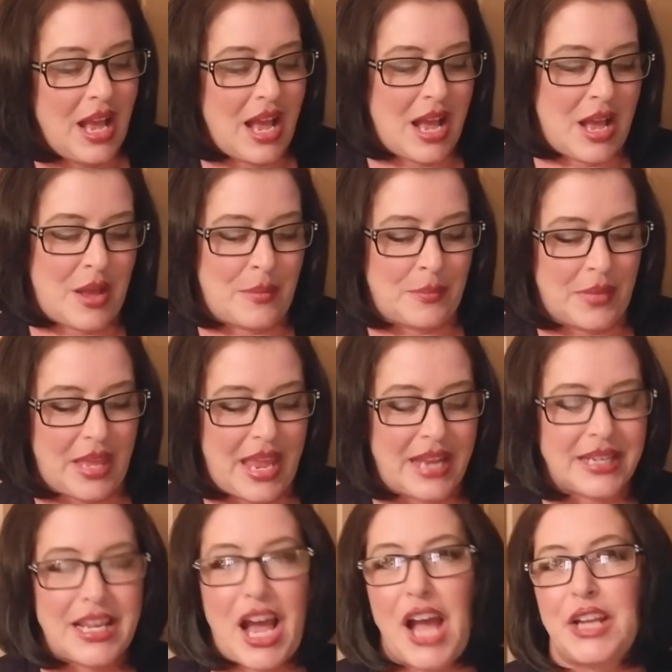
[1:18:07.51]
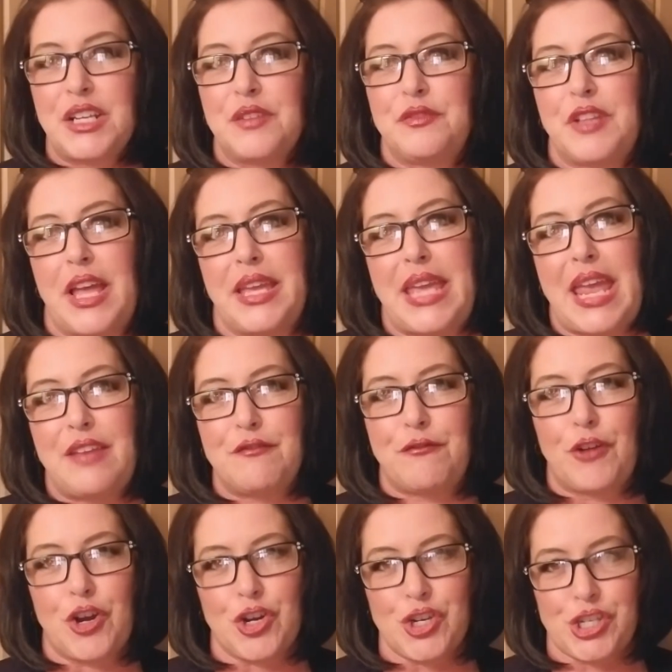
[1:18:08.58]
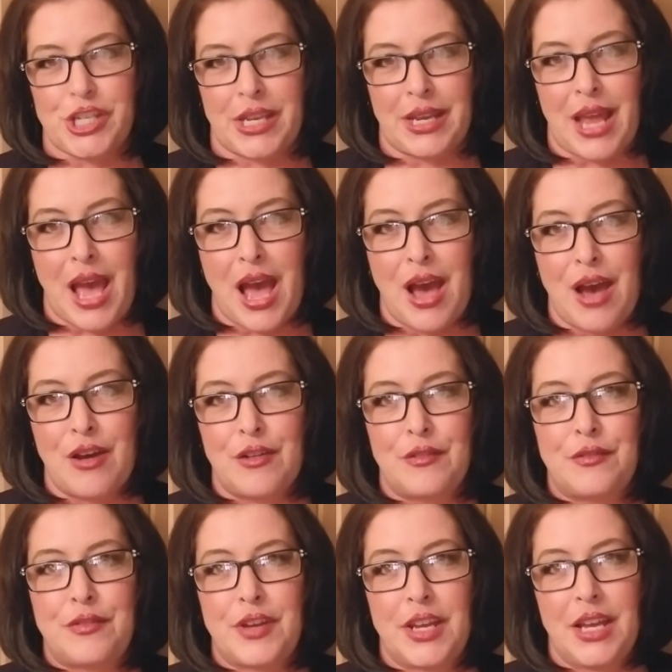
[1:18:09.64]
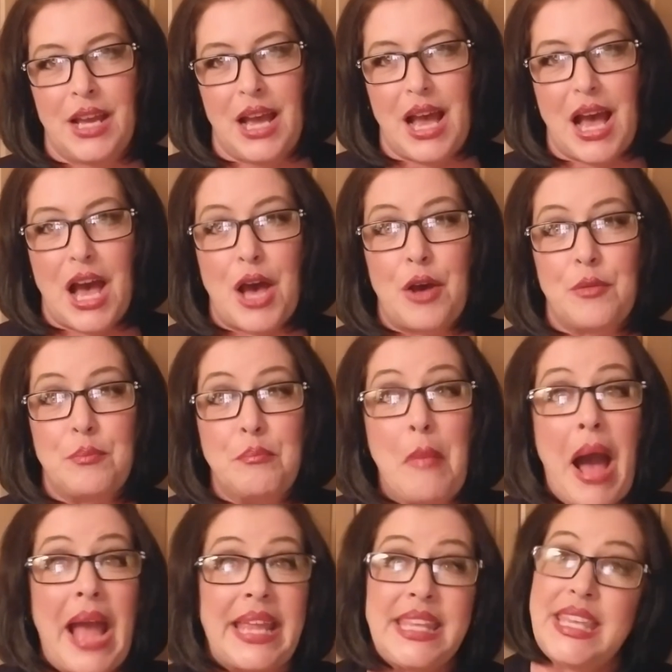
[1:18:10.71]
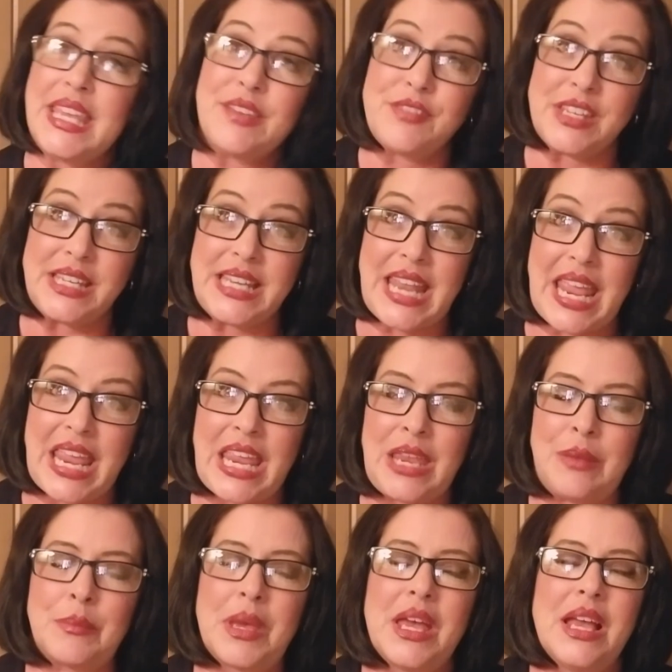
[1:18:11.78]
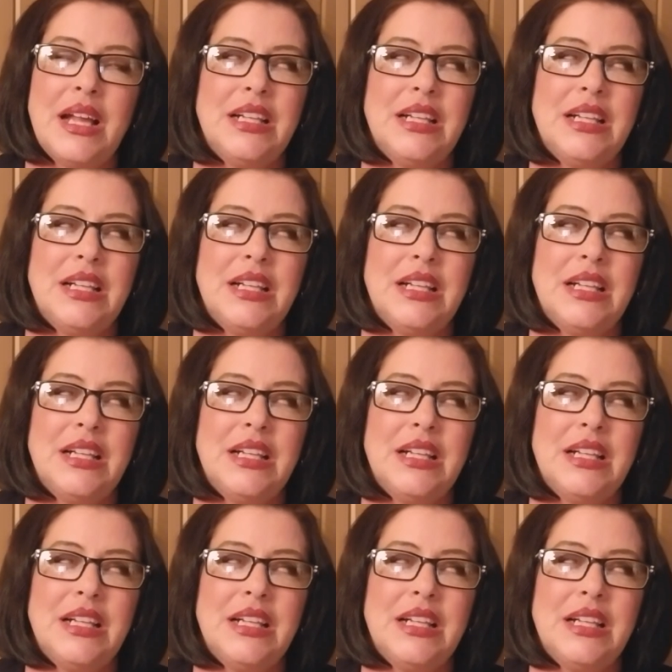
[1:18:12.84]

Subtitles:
And kind of like a version of, my given name.